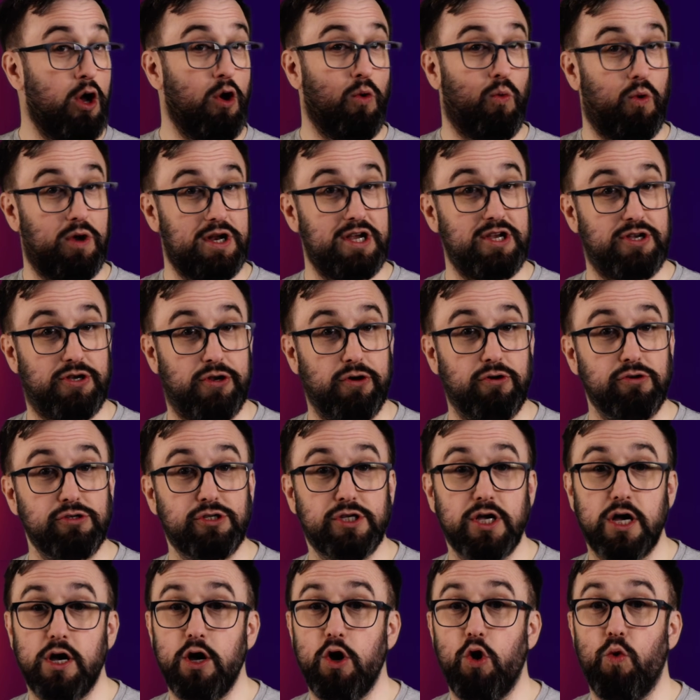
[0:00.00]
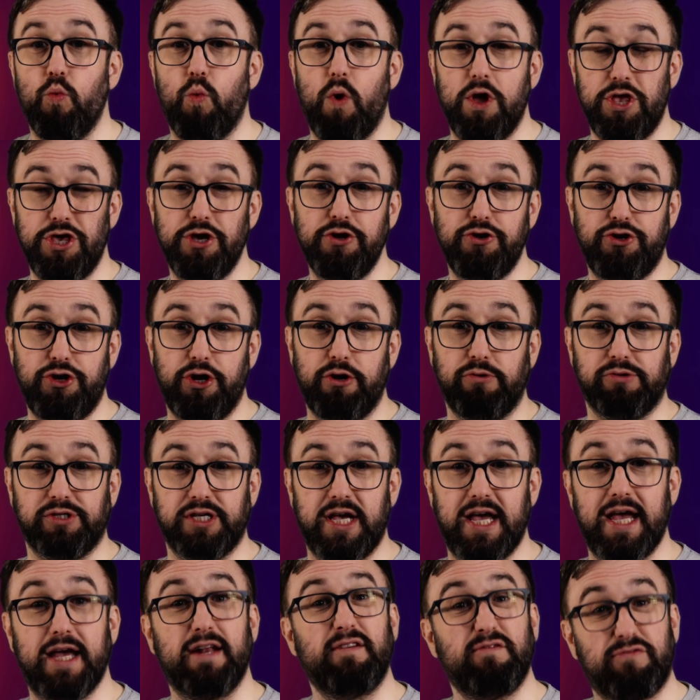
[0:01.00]
what it does, when you'd use
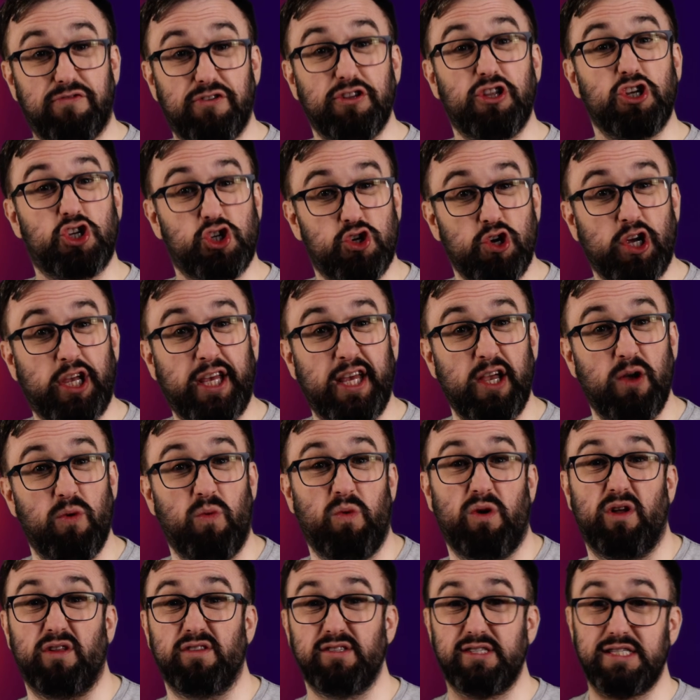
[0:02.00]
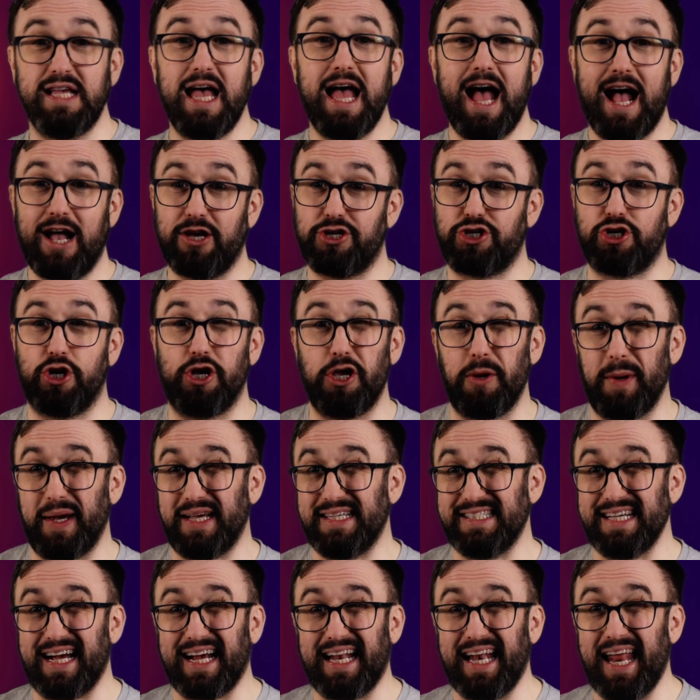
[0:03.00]
it, and for the trickier ones, I'll show you
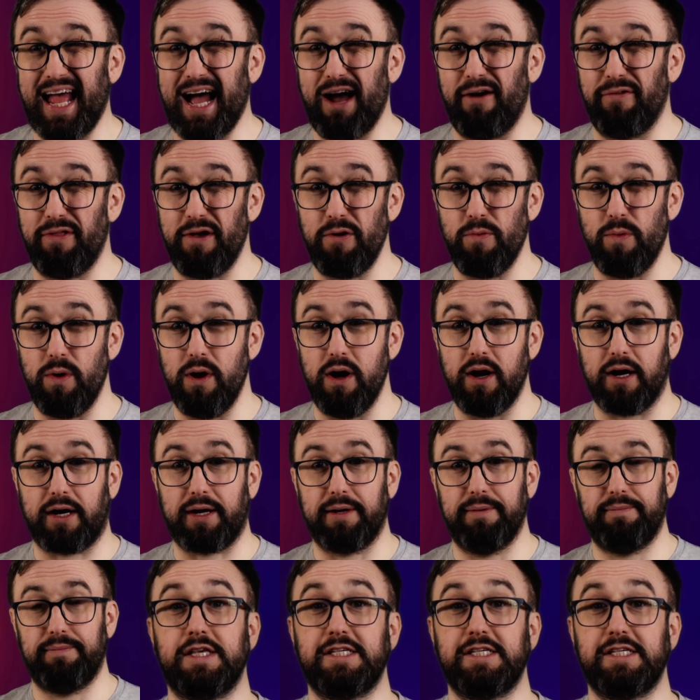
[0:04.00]
exactly how they work.